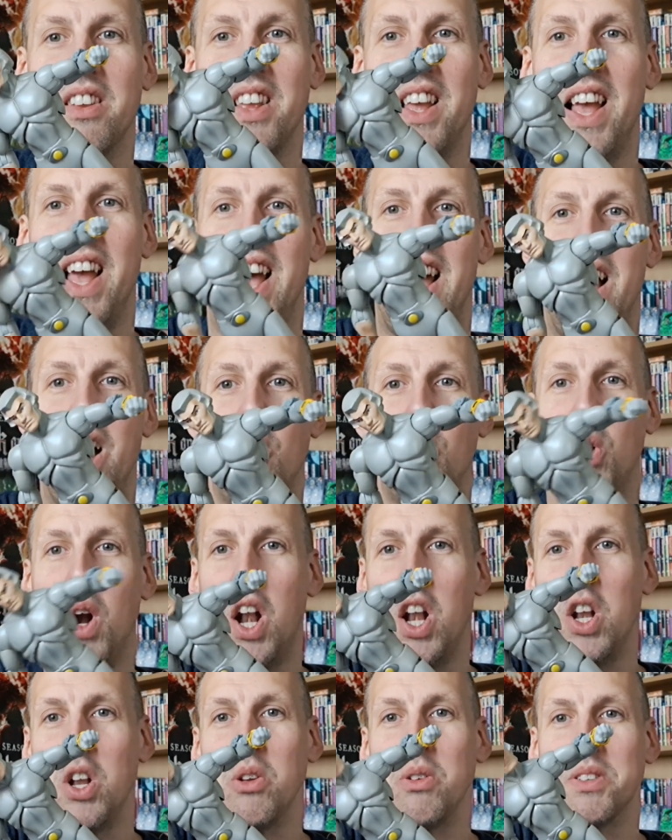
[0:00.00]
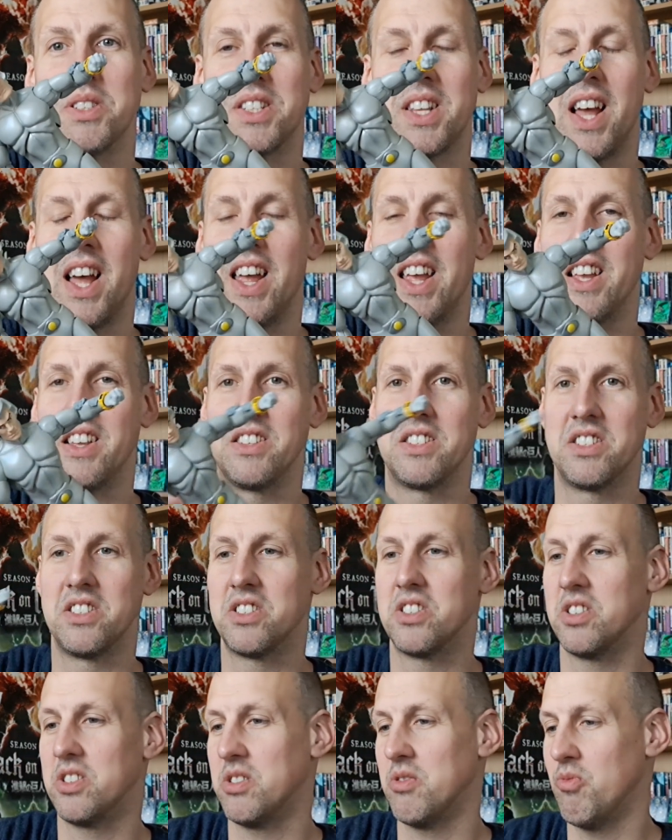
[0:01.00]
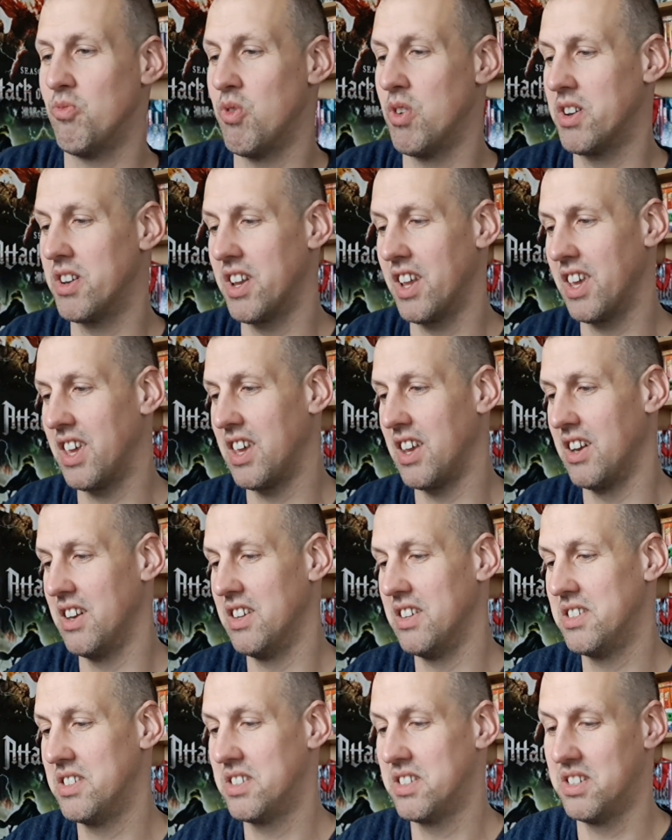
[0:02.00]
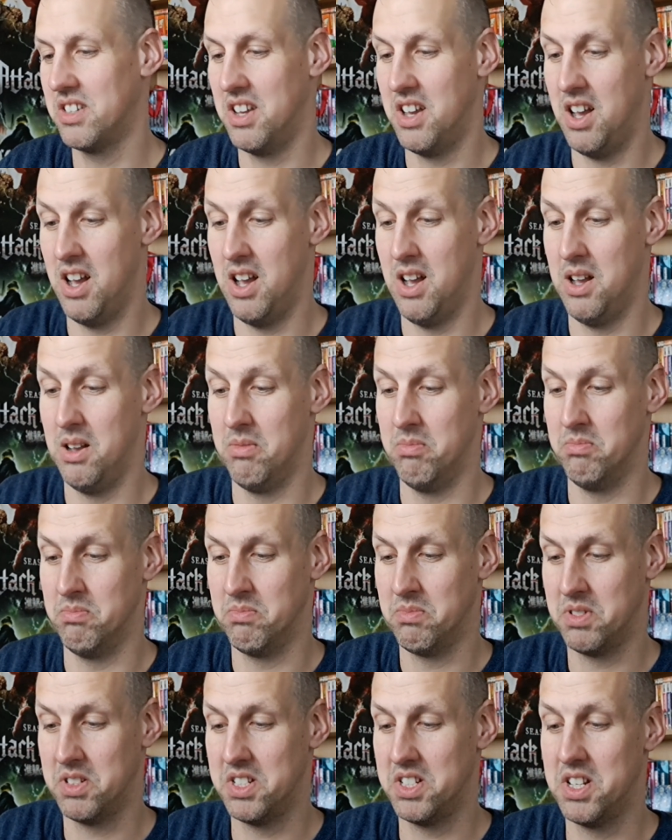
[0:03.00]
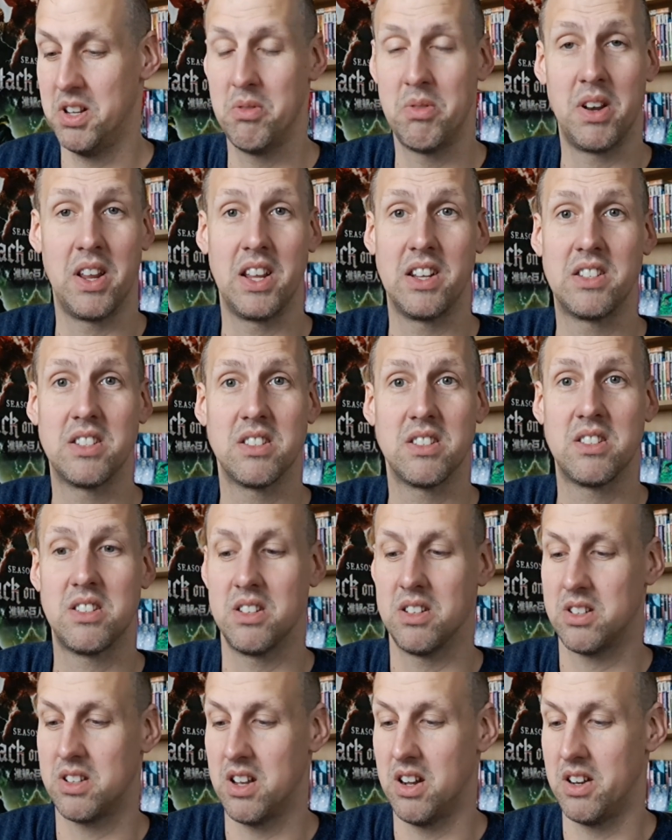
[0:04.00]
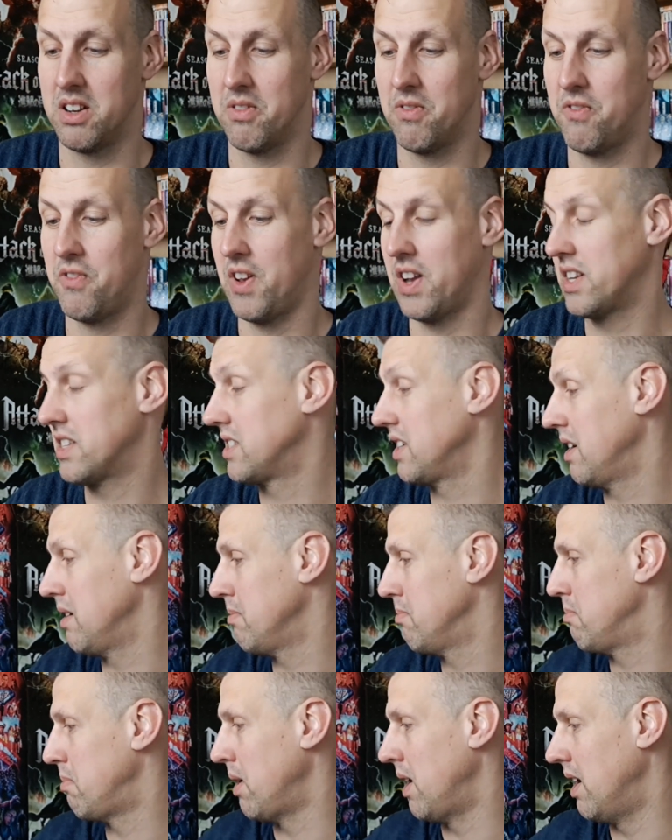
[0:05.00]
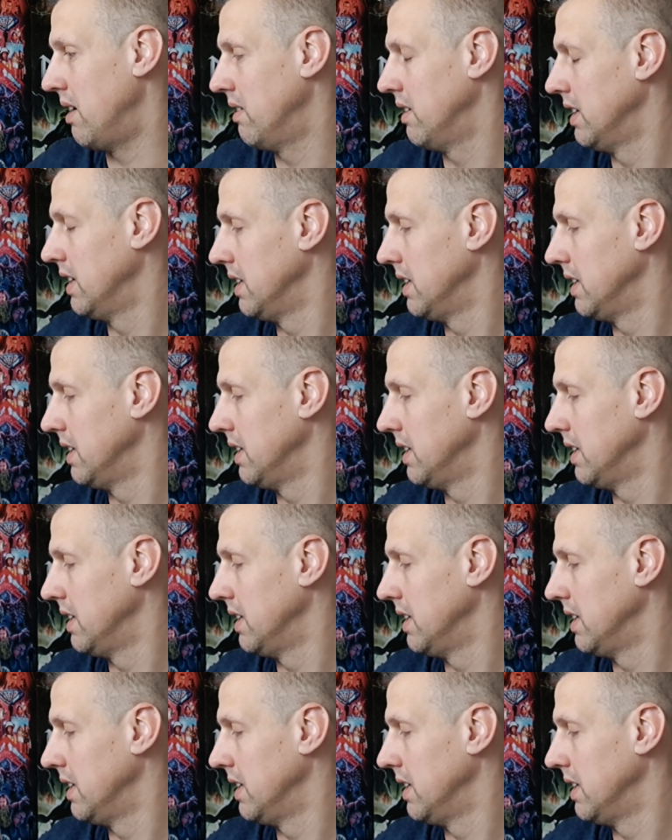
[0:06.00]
how loose that is just ridiculous. Still need to kind of fix it, but